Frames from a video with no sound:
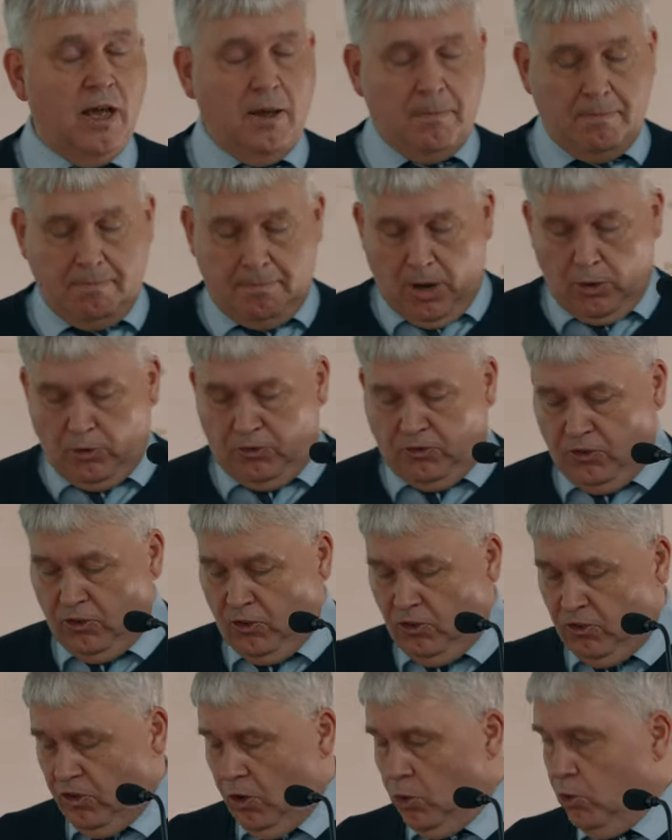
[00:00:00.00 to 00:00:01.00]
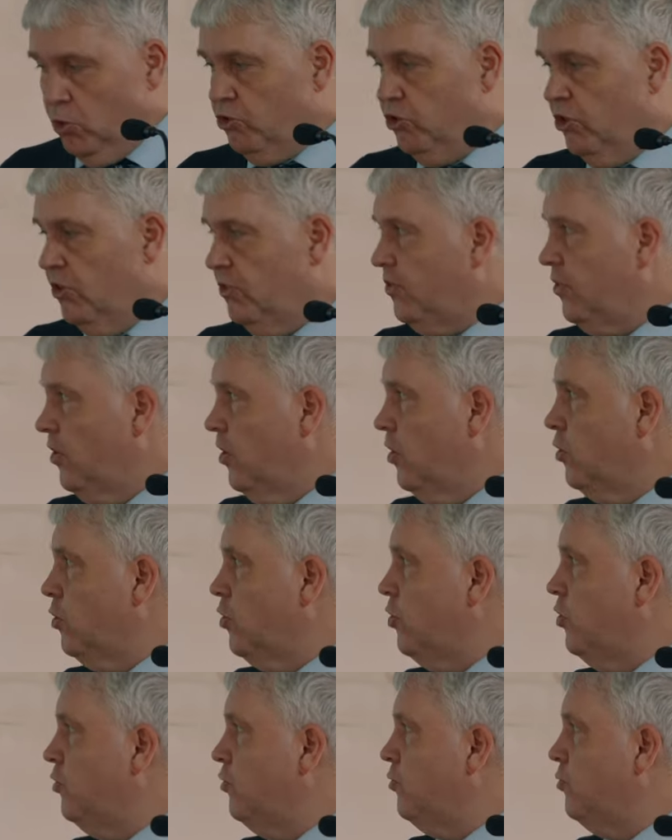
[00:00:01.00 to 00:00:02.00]
Most of the soldiers
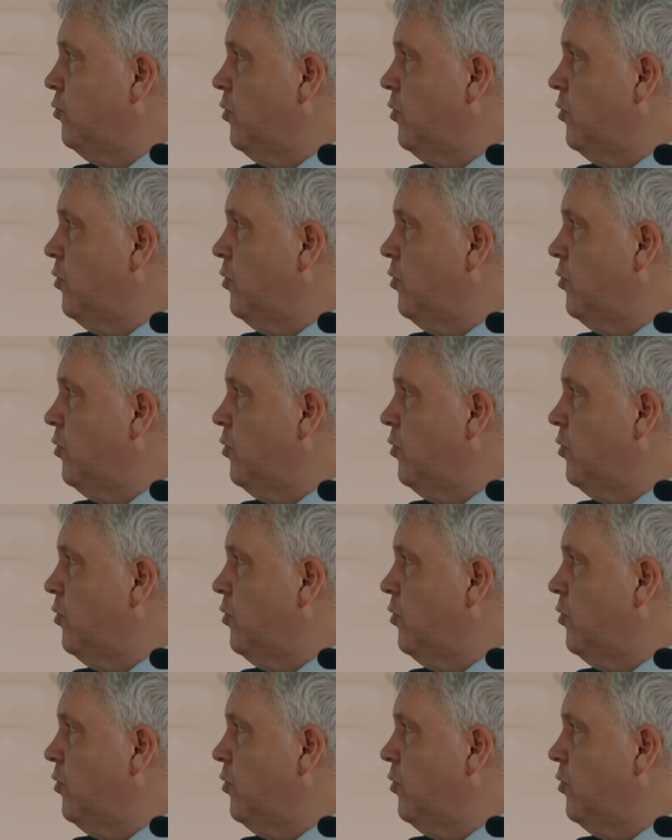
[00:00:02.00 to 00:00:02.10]
couldn't